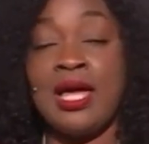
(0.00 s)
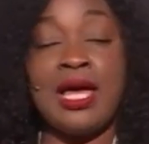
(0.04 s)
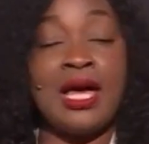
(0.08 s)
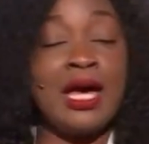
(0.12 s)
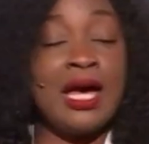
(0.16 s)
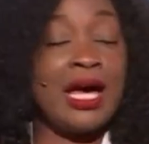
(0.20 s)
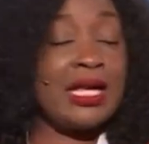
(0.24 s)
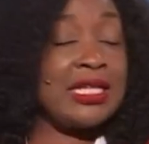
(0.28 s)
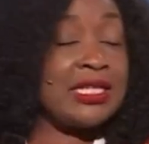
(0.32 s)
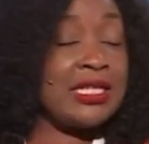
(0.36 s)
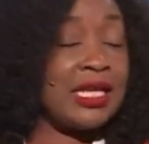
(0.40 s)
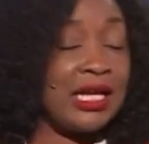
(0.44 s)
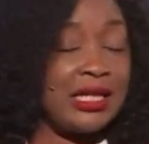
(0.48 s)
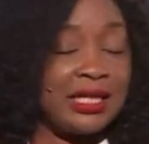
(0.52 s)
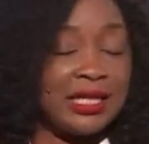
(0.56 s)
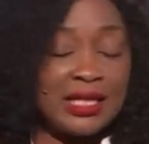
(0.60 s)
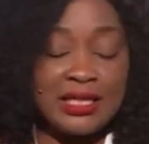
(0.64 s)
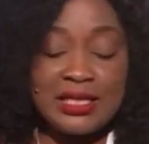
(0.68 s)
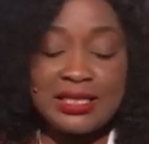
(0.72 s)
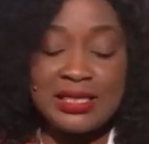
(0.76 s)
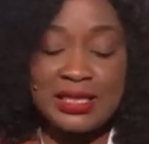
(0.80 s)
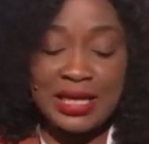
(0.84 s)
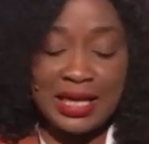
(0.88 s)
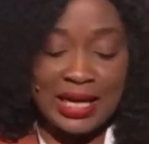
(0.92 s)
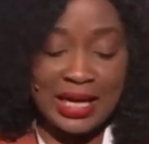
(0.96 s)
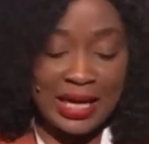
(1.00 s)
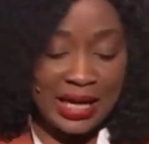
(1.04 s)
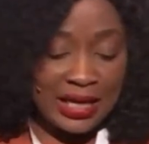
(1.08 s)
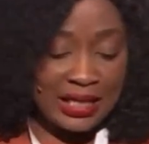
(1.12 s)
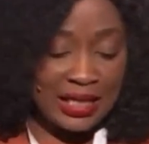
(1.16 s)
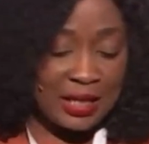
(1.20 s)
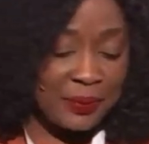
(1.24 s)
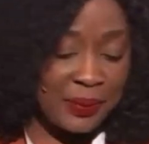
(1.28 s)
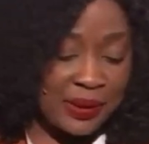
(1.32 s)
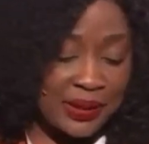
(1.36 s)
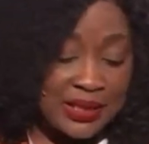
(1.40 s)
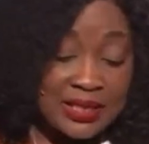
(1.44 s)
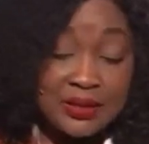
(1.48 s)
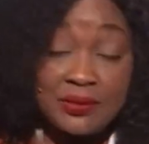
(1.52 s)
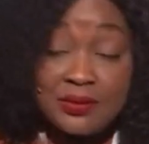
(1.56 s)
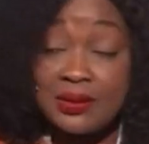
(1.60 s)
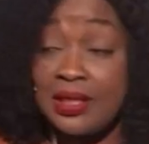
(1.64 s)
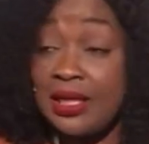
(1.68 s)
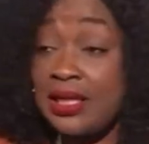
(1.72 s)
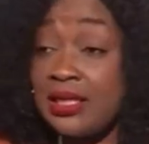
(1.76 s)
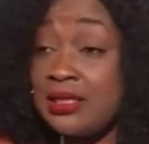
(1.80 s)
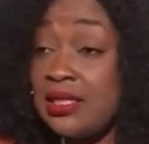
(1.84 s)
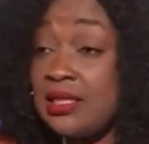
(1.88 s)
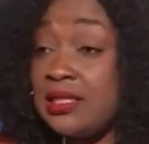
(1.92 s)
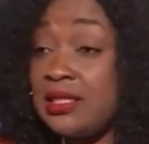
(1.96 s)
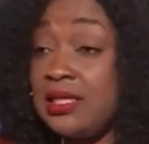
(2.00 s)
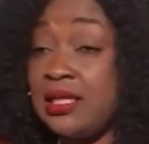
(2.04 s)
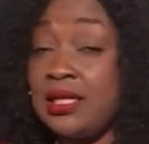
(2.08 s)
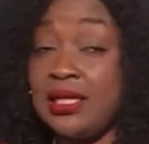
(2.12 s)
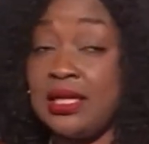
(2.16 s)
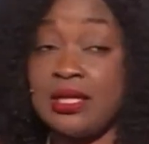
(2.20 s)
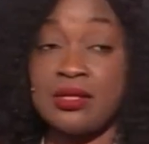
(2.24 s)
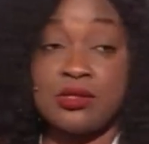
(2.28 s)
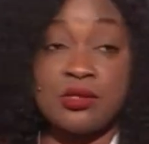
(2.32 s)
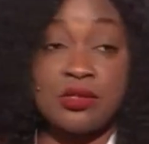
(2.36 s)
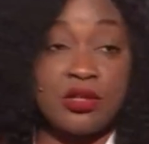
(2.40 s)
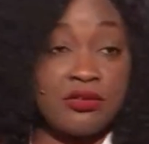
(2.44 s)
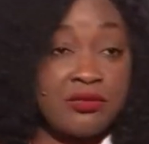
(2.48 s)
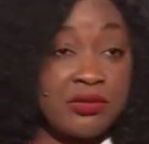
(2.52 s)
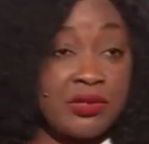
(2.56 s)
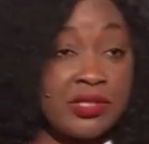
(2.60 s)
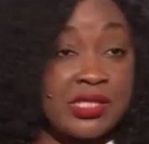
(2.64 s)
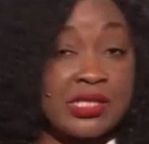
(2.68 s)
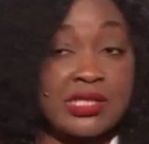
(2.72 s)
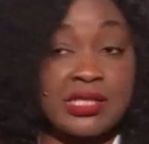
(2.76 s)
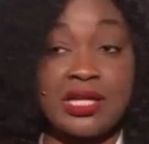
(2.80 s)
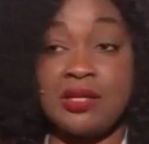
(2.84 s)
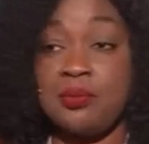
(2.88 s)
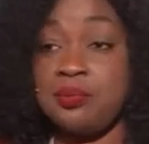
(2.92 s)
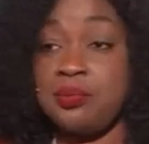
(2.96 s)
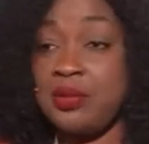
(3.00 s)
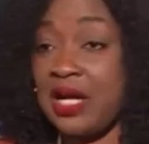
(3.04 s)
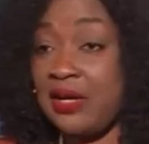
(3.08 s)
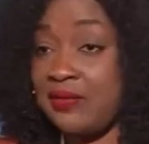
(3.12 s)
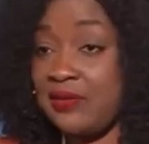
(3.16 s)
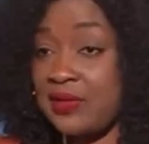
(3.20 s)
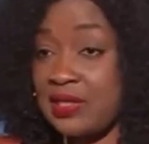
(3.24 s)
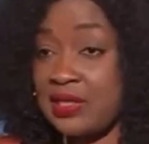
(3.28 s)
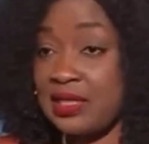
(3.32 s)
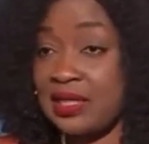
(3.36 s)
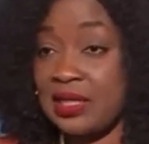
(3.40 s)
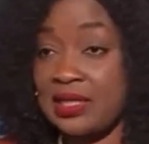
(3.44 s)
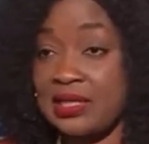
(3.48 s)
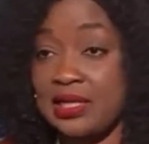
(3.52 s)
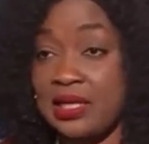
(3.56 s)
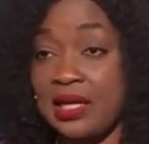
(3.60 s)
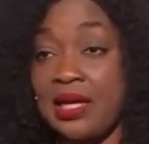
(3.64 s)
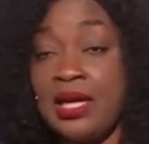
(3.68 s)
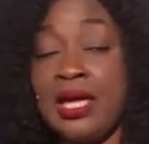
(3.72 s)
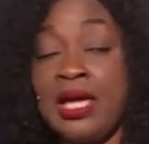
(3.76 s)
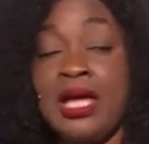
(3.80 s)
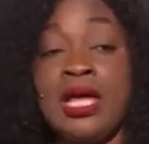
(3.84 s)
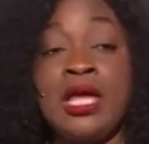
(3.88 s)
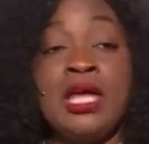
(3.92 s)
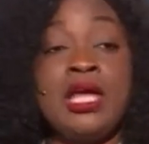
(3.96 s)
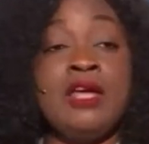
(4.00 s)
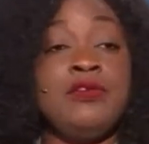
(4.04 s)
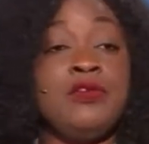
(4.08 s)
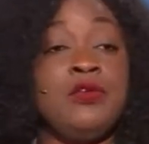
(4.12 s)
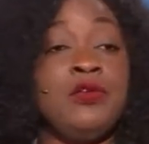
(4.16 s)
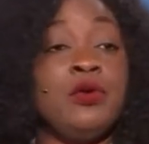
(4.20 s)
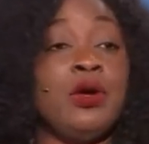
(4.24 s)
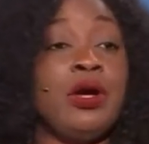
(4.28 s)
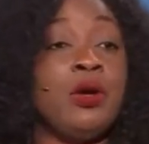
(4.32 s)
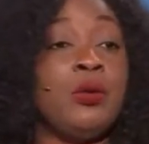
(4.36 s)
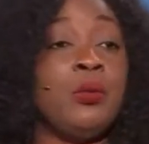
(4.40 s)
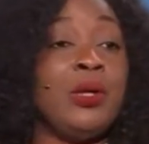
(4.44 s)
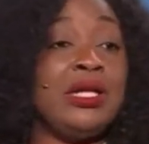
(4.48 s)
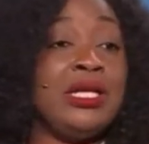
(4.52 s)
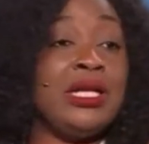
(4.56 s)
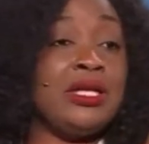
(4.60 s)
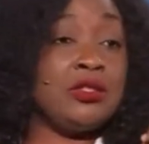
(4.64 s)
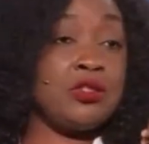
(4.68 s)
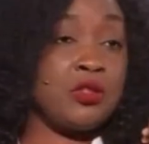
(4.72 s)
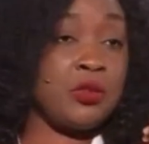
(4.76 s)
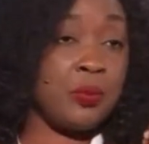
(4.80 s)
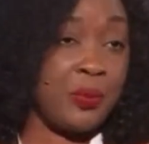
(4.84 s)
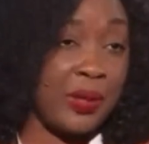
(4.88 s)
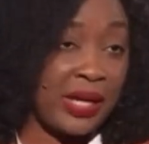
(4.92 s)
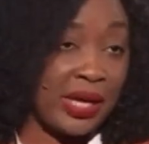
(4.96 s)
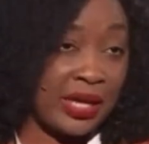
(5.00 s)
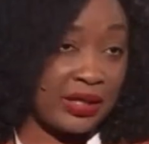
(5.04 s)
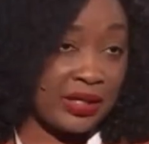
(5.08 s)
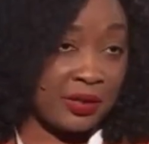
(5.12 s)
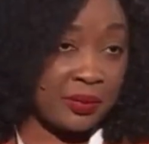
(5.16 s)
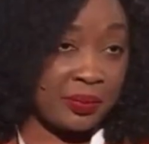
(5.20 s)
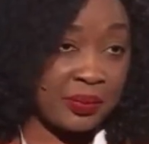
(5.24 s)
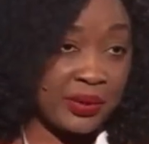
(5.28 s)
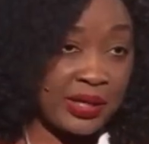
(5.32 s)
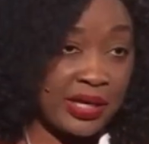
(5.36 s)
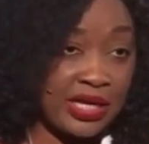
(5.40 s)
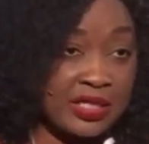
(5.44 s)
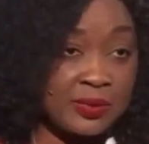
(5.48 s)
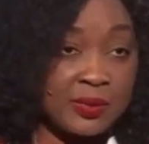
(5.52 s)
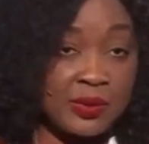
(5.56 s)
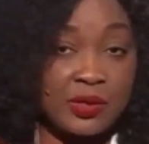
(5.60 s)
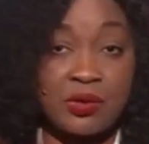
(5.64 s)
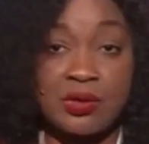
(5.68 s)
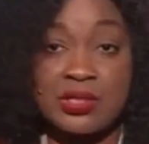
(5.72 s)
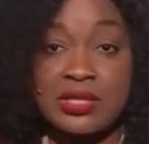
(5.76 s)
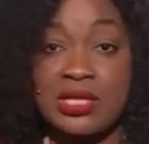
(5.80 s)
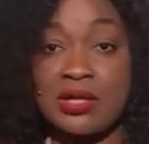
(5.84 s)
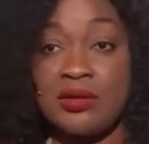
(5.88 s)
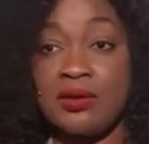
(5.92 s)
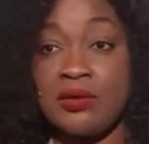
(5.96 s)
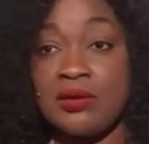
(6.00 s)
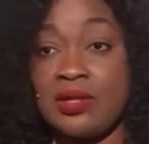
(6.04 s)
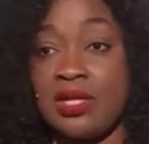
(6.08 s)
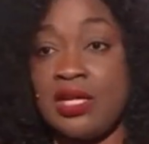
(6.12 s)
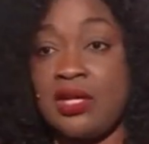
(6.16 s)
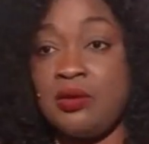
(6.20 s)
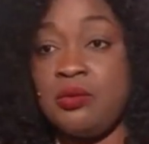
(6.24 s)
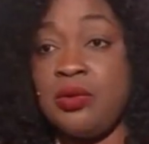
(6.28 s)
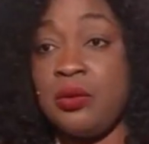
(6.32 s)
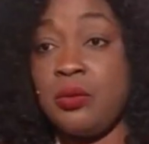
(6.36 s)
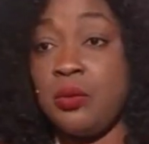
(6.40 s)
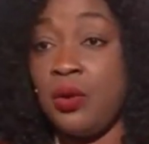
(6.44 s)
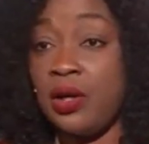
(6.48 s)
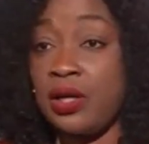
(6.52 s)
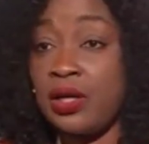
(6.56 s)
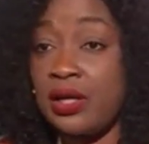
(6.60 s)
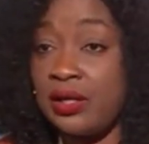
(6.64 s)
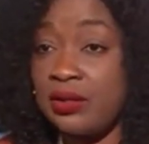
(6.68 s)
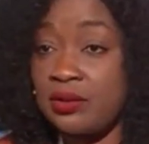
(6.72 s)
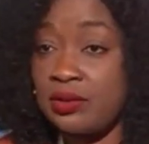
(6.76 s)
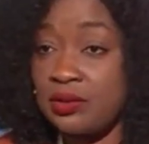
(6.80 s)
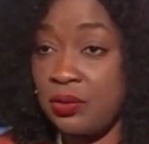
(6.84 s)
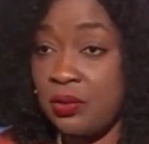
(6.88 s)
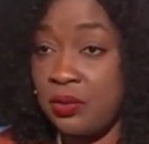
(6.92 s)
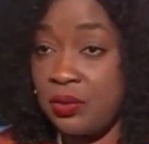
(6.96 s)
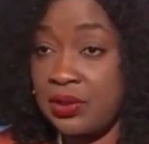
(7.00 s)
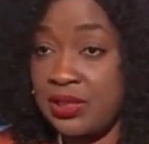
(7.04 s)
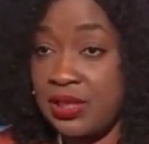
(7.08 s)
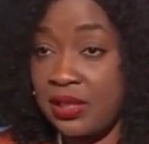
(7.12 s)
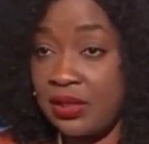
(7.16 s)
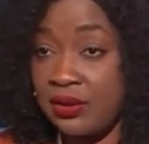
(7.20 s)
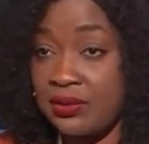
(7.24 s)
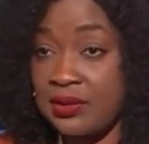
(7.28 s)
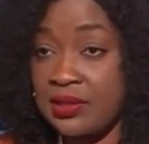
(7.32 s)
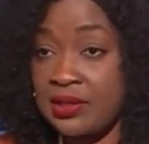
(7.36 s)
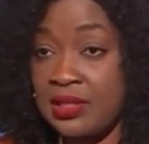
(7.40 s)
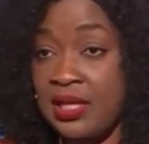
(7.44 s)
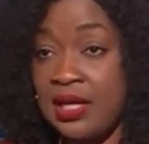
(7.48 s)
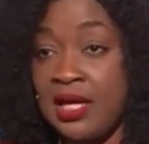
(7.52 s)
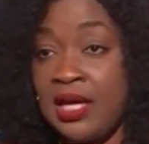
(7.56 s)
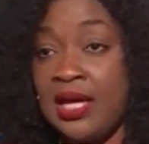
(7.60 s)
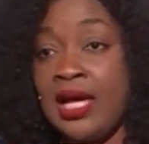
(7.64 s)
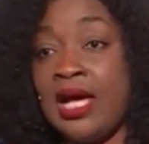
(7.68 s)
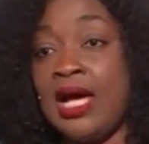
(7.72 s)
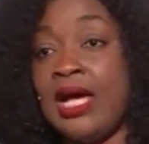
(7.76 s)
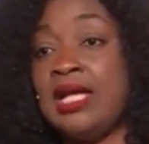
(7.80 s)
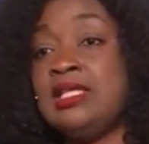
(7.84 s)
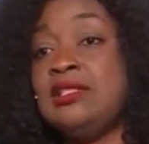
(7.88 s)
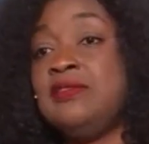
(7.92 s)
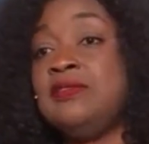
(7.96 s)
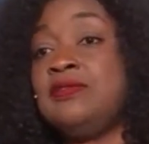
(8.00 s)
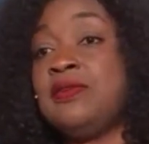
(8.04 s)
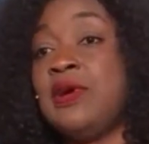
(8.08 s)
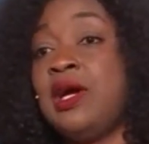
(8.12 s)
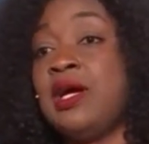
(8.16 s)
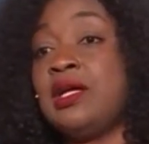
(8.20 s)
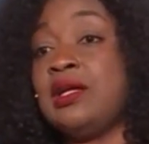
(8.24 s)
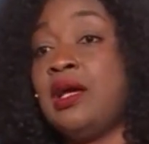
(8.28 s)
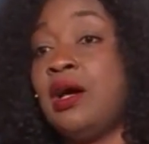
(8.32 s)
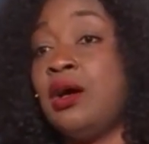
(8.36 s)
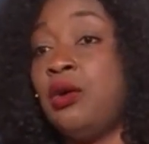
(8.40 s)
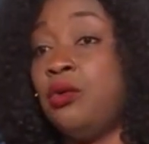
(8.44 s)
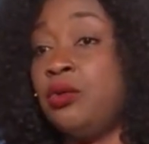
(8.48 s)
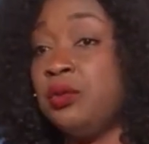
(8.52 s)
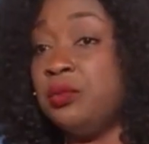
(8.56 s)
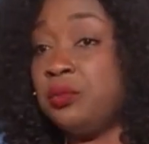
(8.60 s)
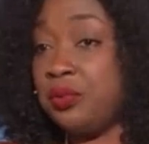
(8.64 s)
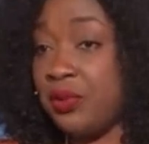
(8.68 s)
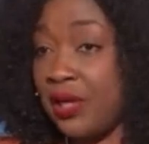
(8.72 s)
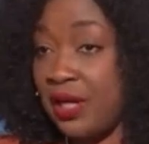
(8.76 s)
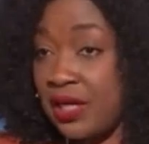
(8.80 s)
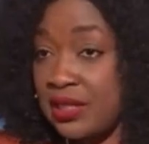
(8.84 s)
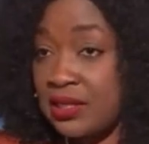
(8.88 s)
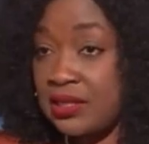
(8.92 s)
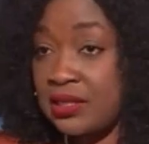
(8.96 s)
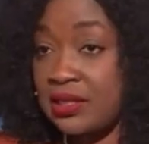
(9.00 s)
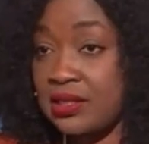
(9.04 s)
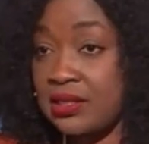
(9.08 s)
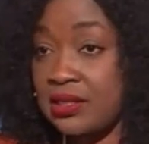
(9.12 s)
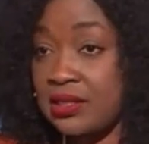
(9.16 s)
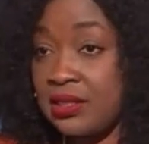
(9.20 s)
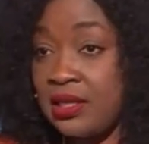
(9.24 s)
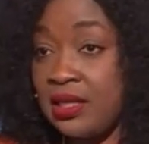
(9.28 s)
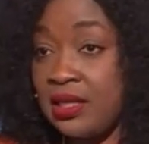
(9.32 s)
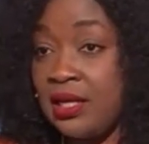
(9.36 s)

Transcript: I challenge any particular entity here, sovereign state, private sector, if you are willing to pay the price, because I don't think we walk into hotels and define our own prices.